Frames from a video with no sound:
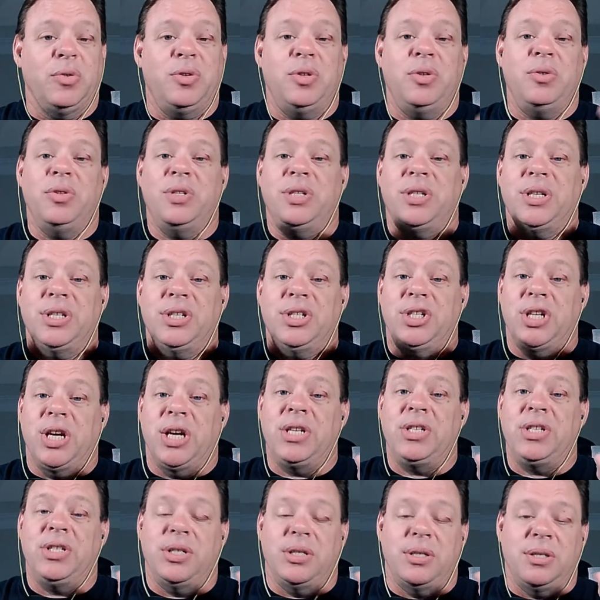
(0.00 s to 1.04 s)
to
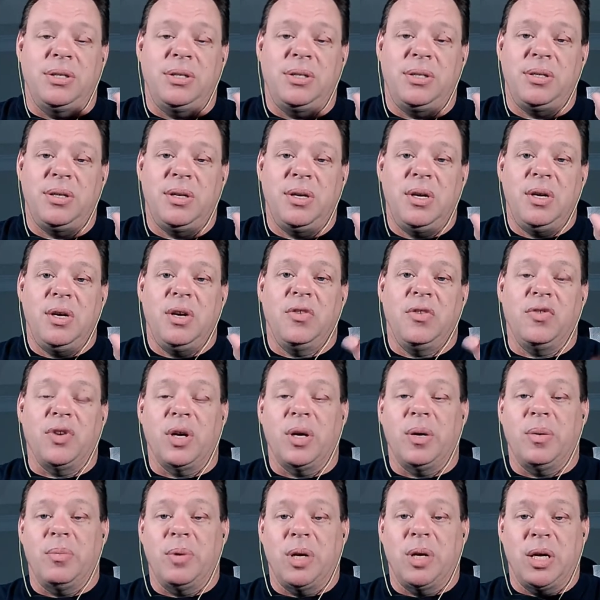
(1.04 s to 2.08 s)
suggestions
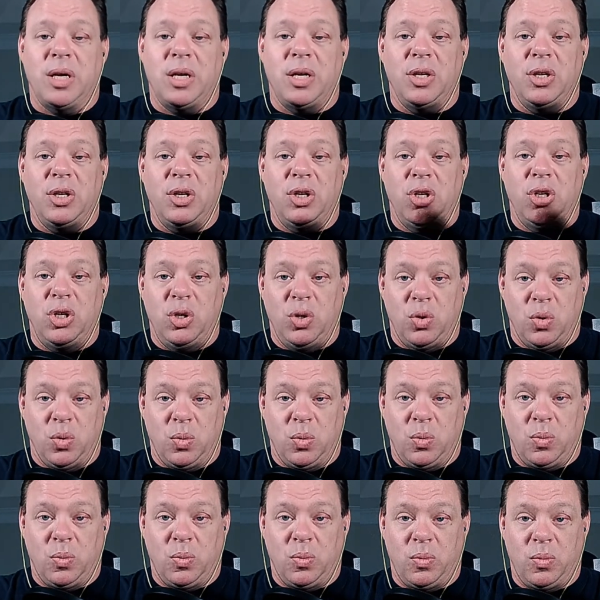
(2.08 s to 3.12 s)
from you,
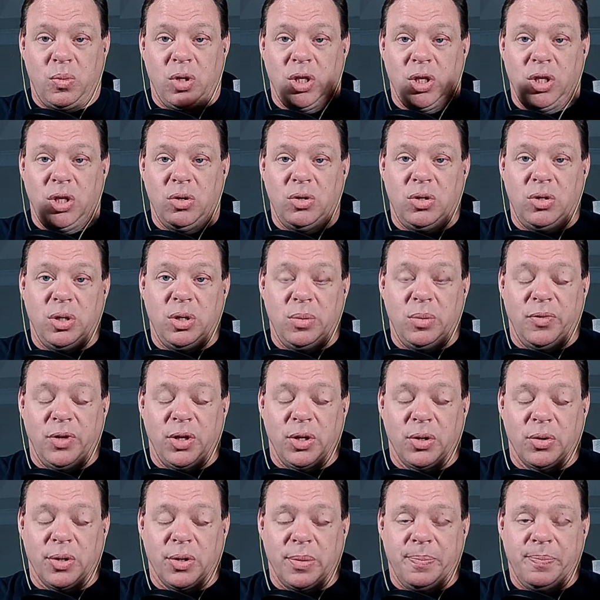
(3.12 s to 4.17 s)
the YouTube
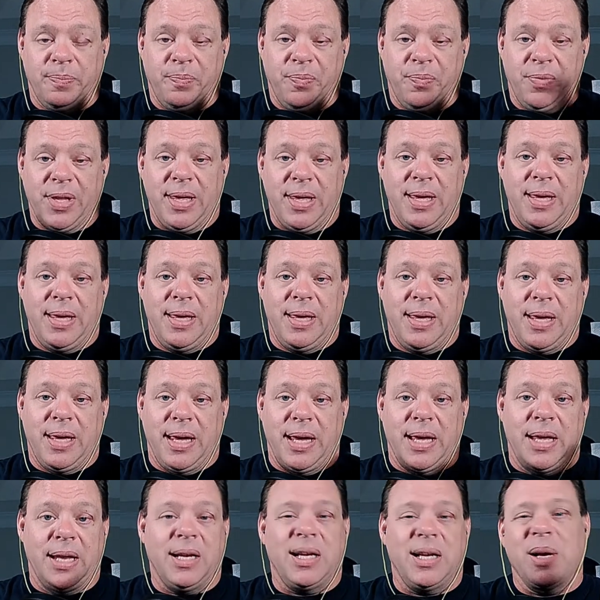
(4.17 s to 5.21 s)
viewer,
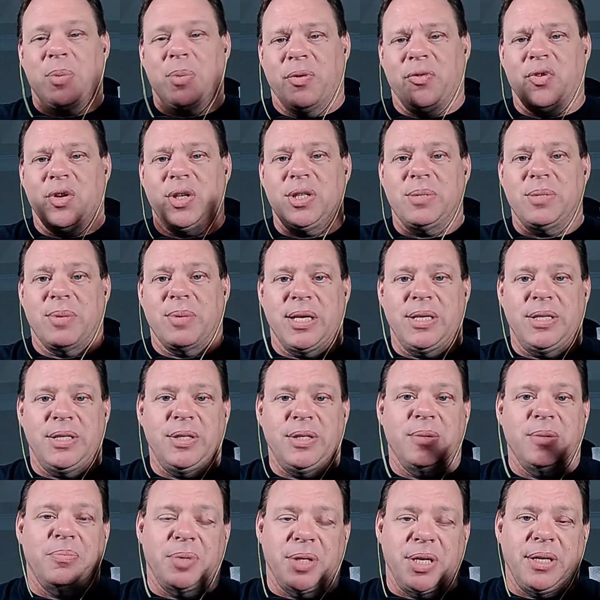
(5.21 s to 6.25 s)
and a couple of friends of mine too.
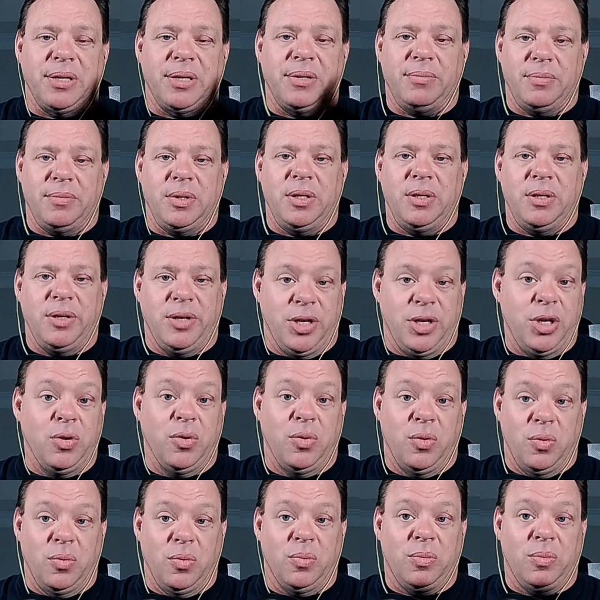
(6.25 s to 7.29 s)
But
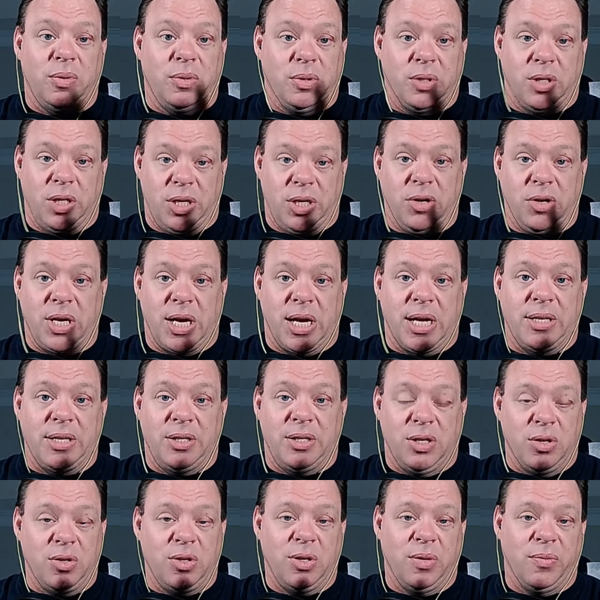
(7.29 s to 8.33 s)
you, the you guys, the
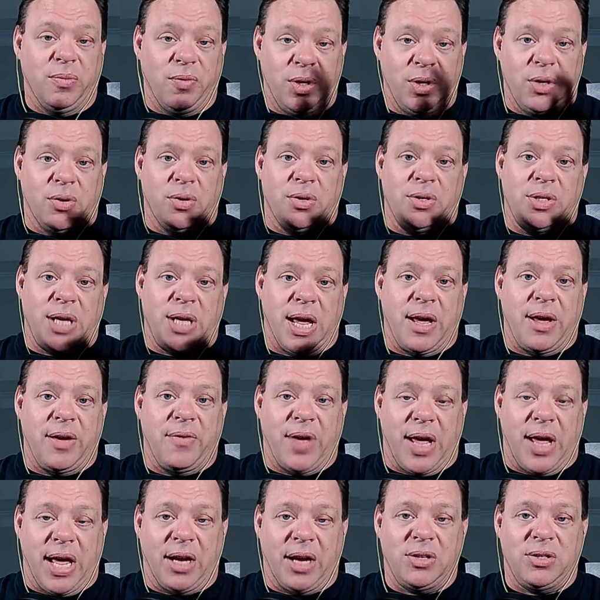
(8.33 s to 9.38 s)
YouTube viewers, have
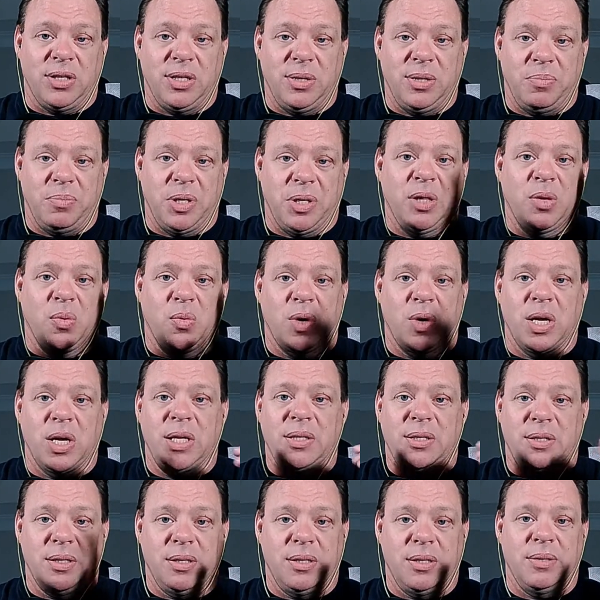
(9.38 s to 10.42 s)
actually been the ones
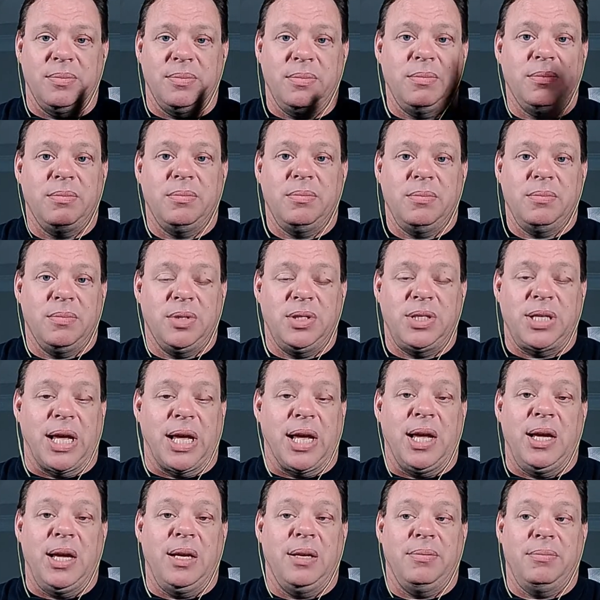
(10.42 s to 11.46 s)
to
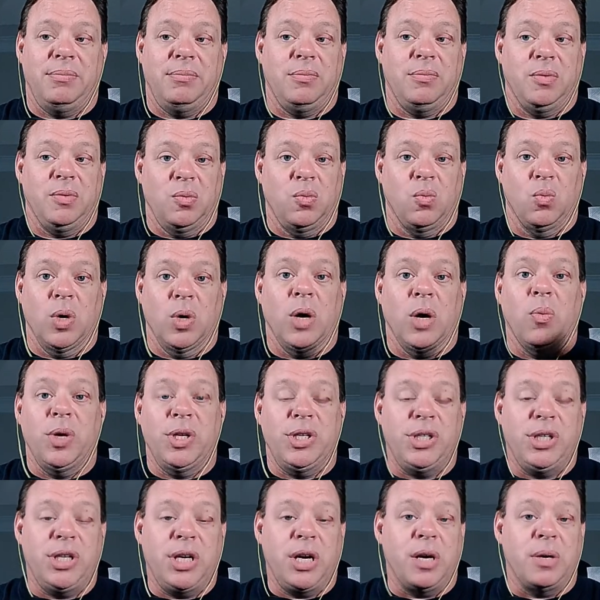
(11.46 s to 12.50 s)
say where we
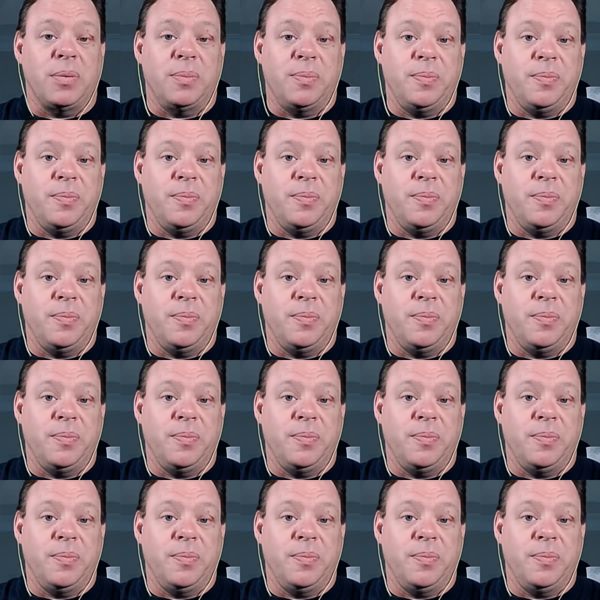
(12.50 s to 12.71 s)
should go.